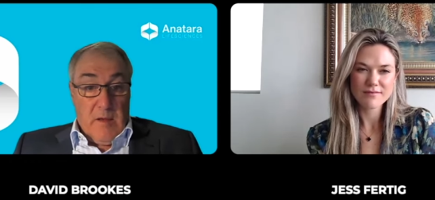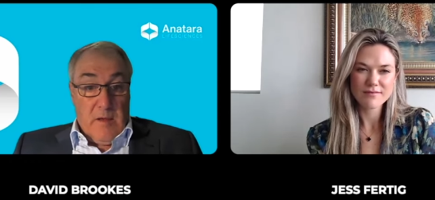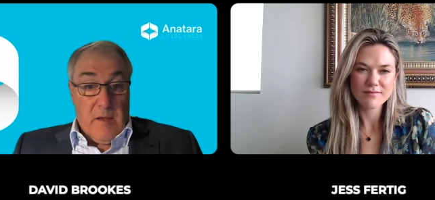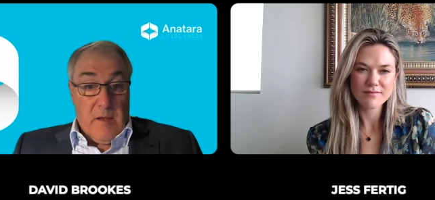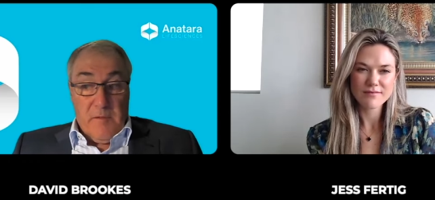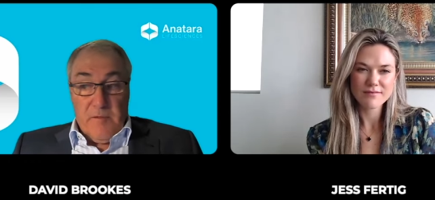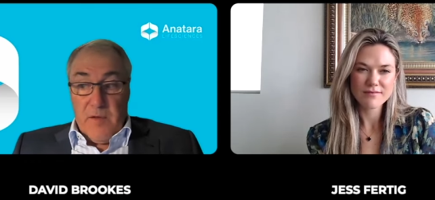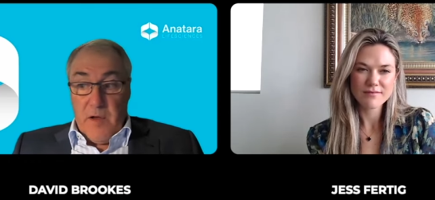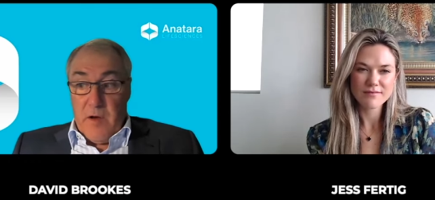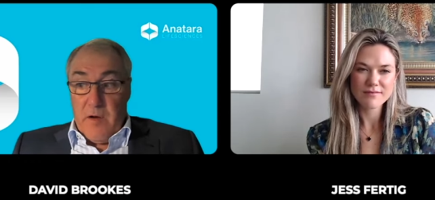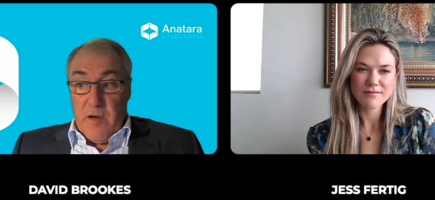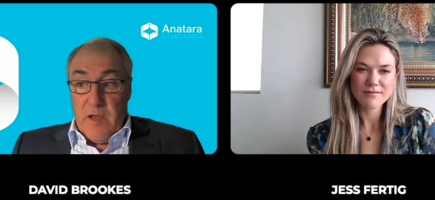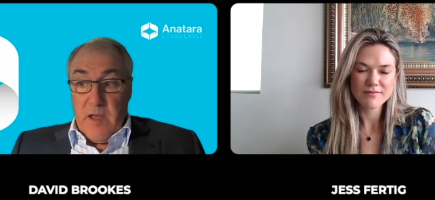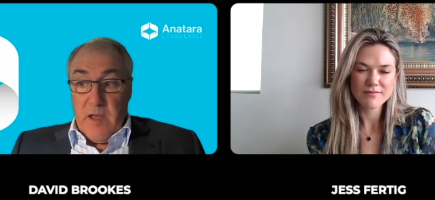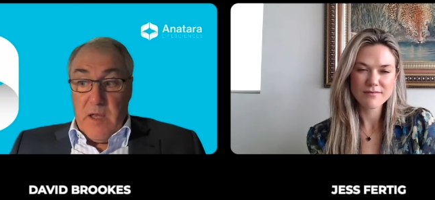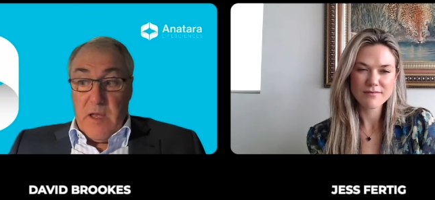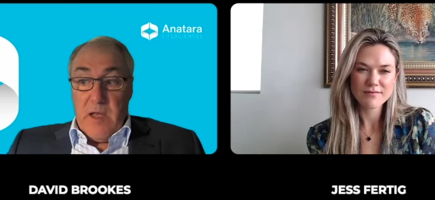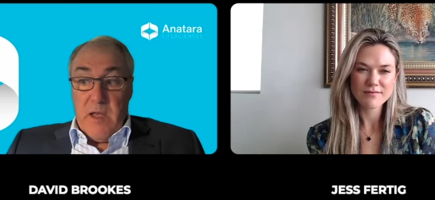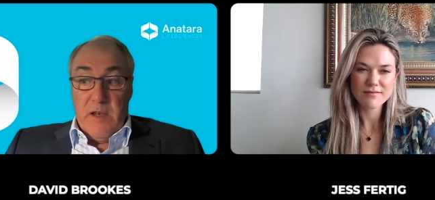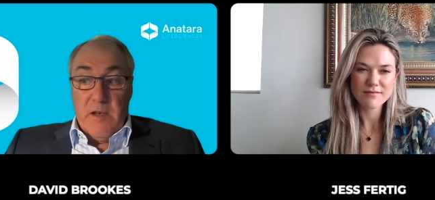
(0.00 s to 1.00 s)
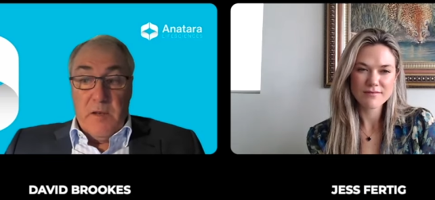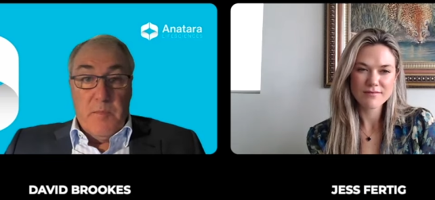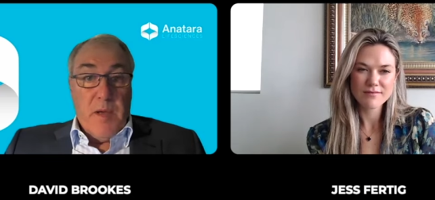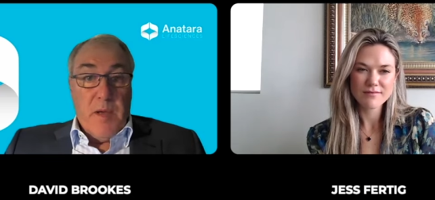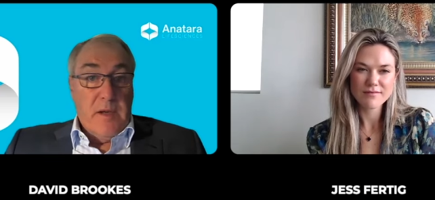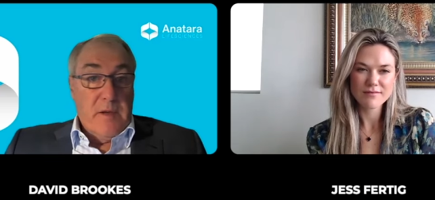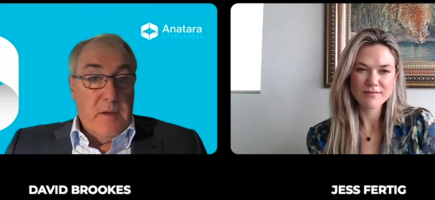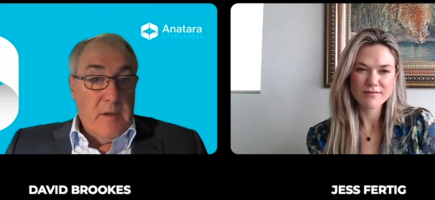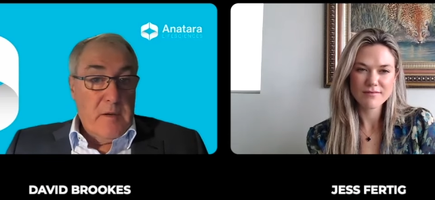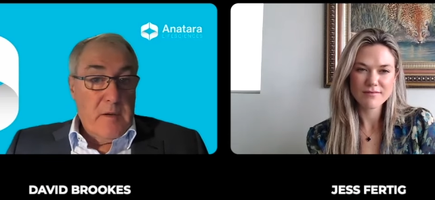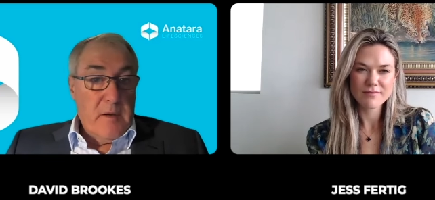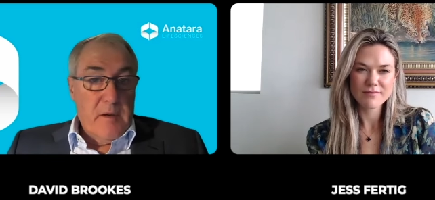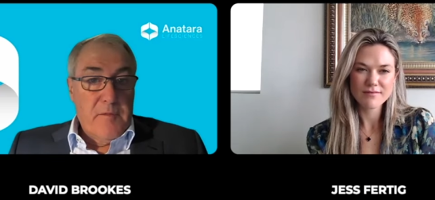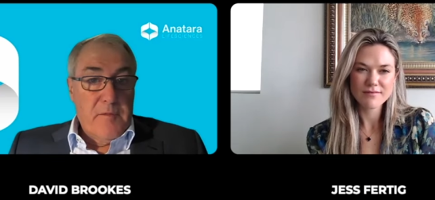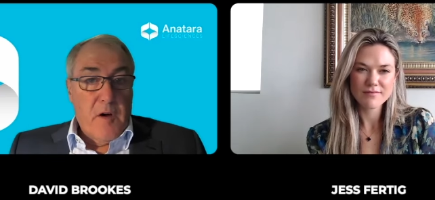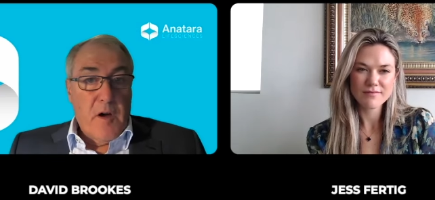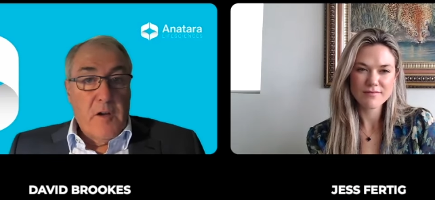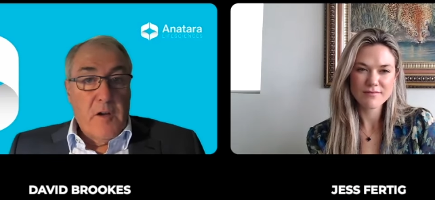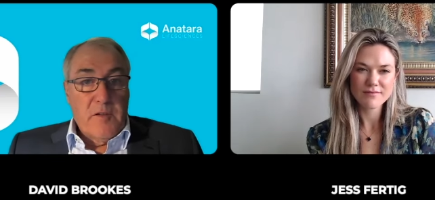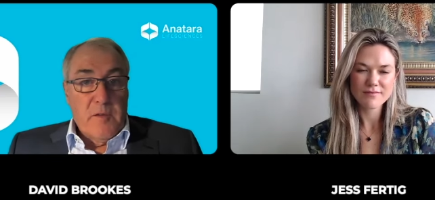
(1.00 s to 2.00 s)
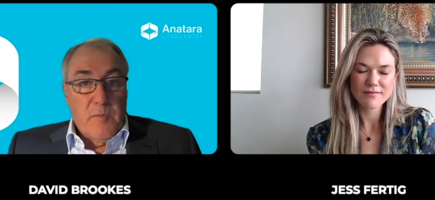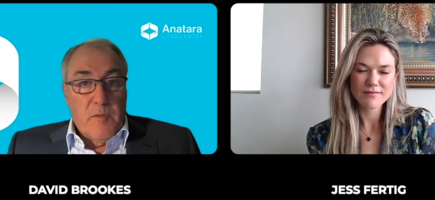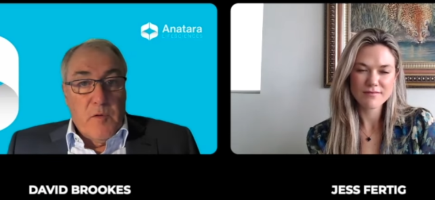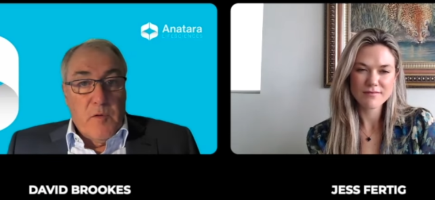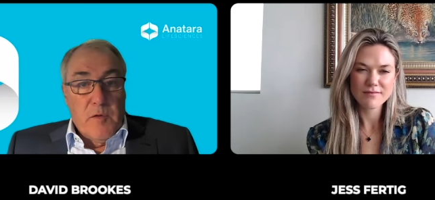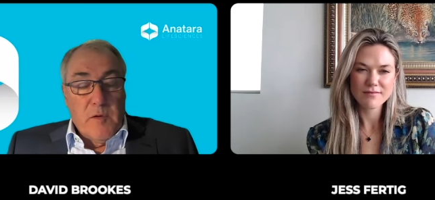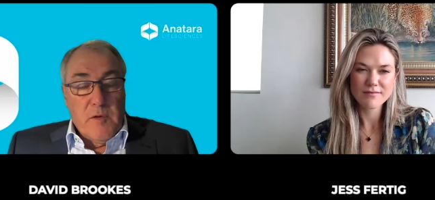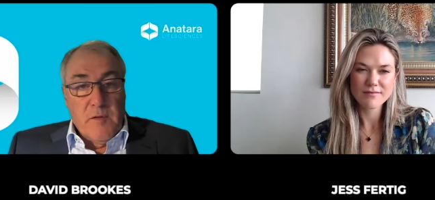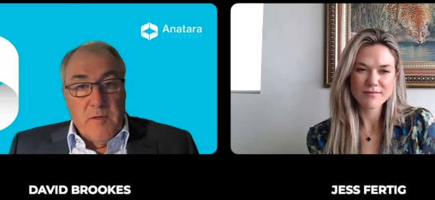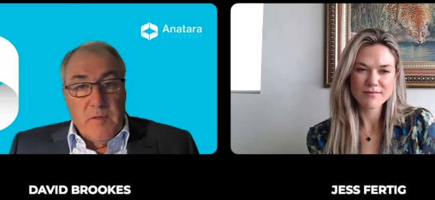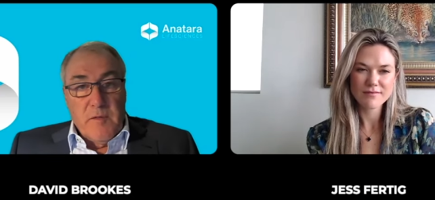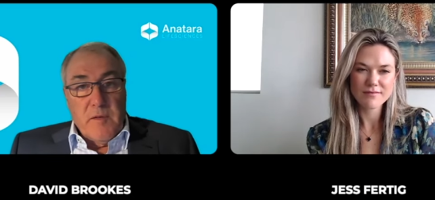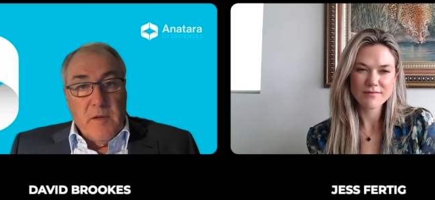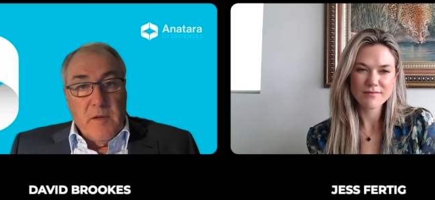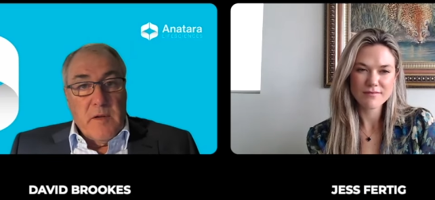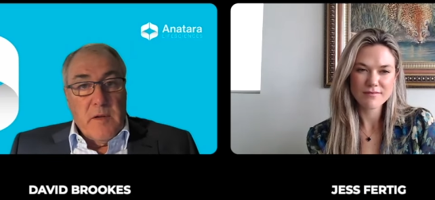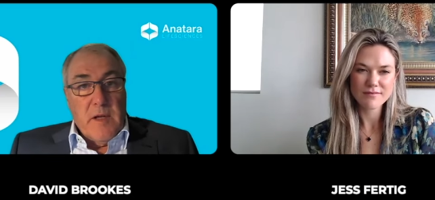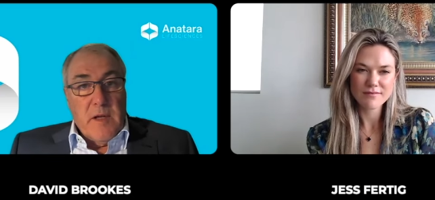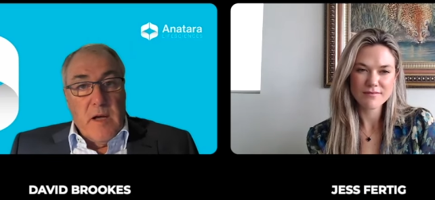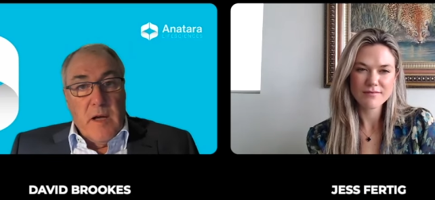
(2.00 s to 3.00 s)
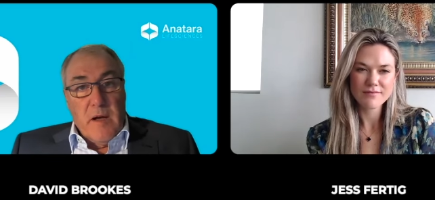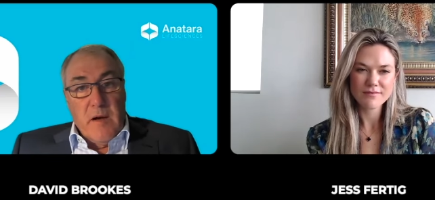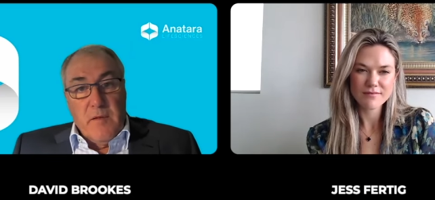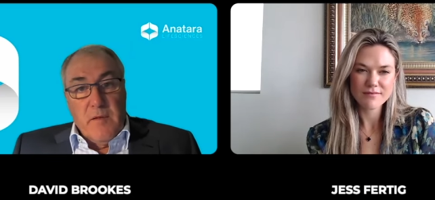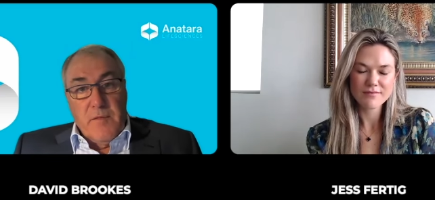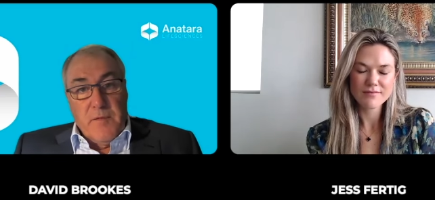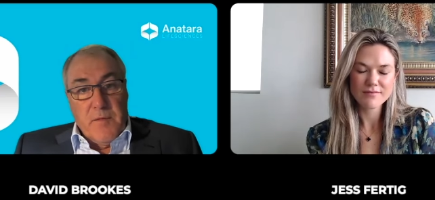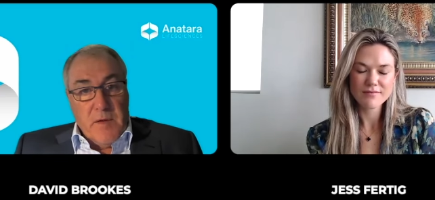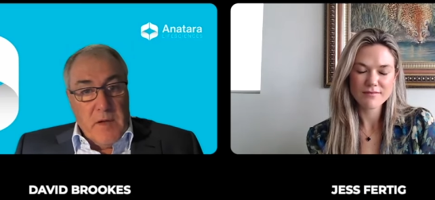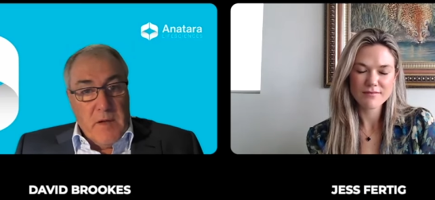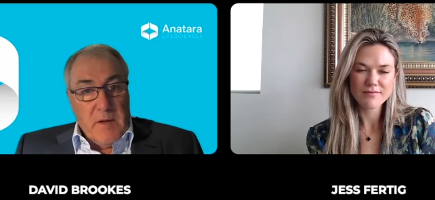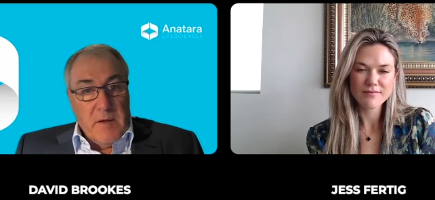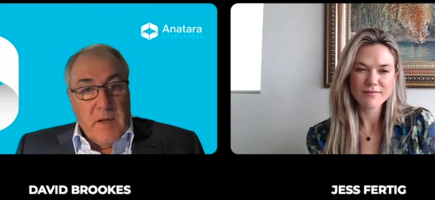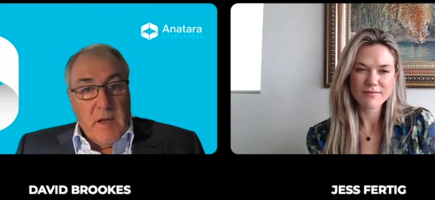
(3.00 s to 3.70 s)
Speaker 1: you know very independent advisory board of of uh,